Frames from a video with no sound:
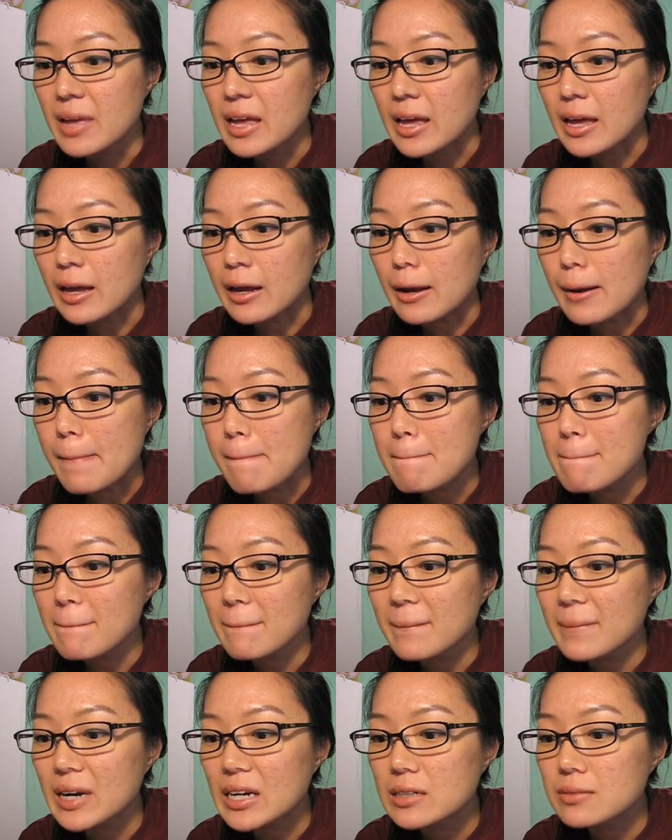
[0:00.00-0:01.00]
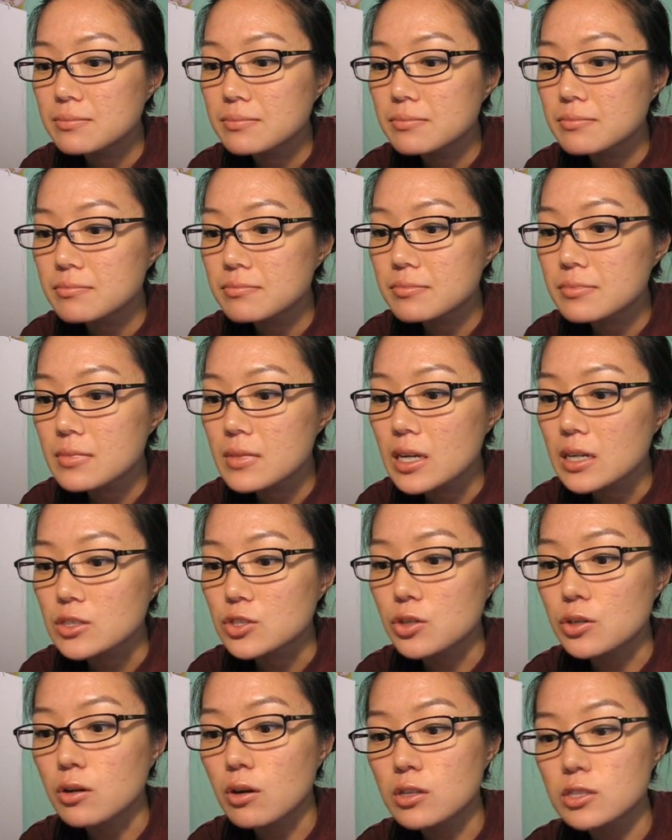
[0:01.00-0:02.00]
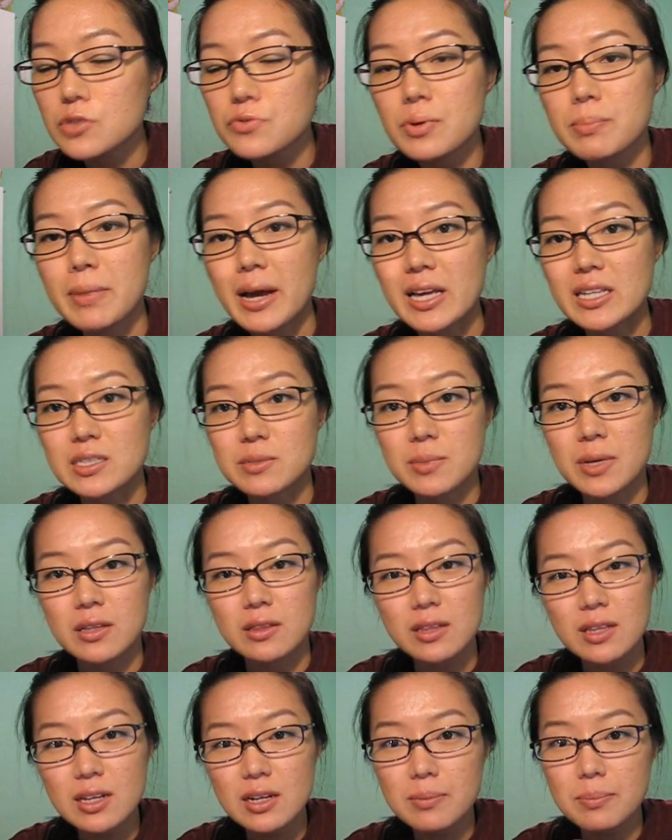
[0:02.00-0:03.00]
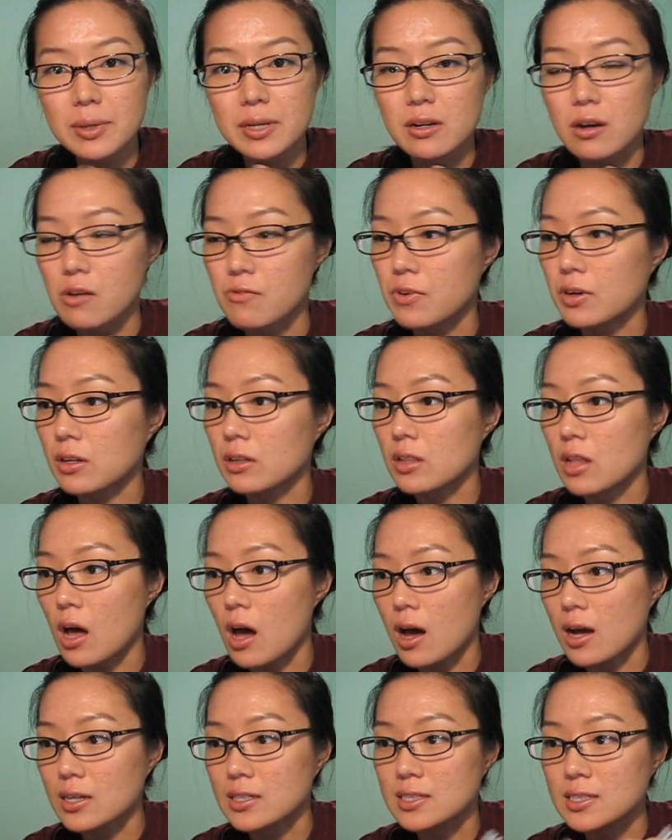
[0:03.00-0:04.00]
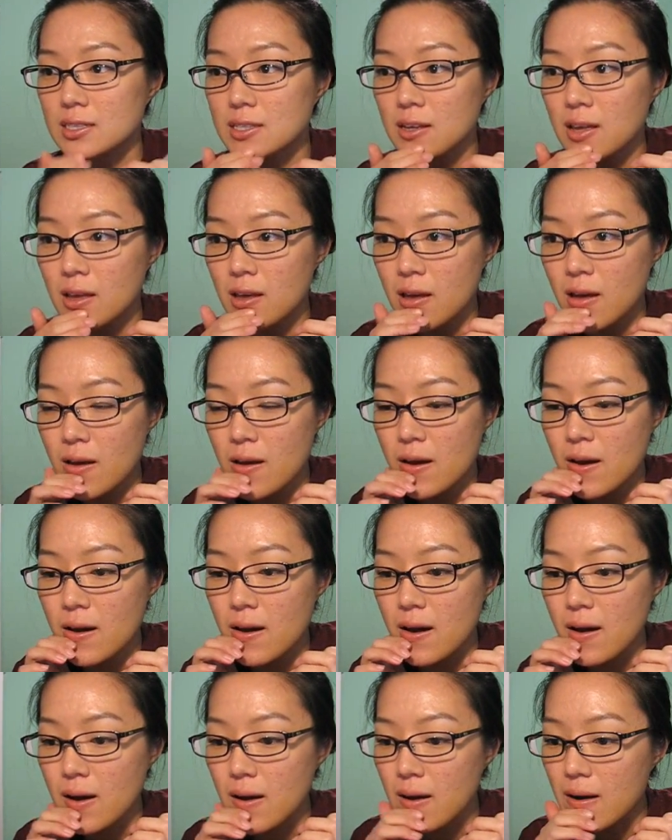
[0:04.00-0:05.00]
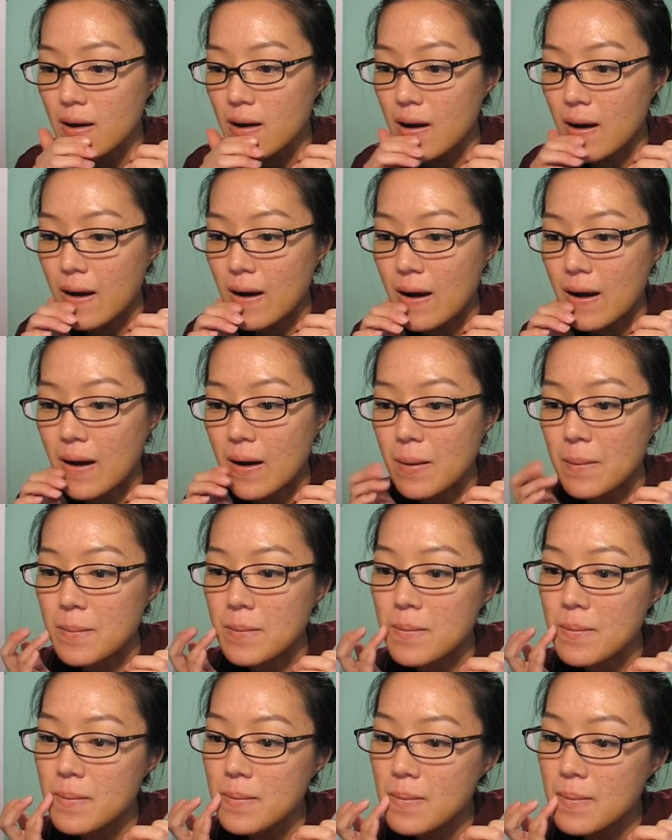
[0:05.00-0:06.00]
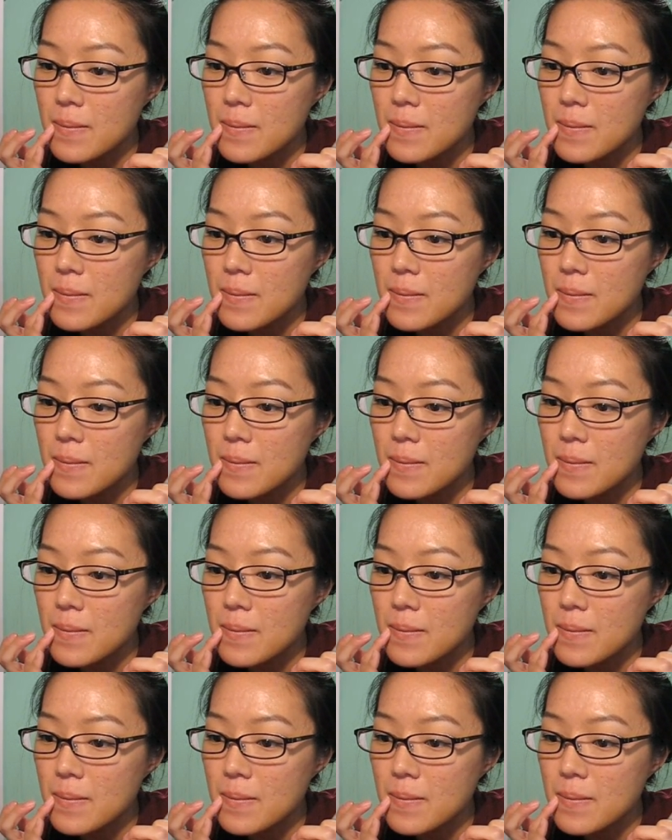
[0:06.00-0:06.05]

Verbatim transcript: And so it also reminds me a little bit of a gloss. Um,